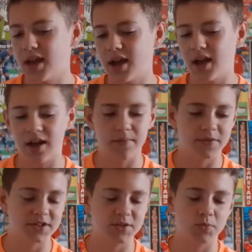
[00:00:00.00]

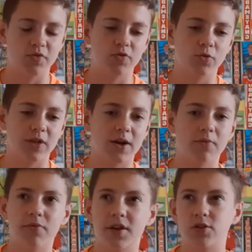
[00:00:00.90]
the season before that,
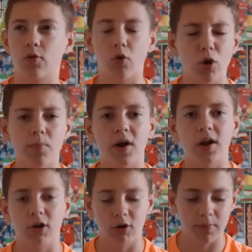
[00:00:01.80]
thanks to a Højbjerg goal,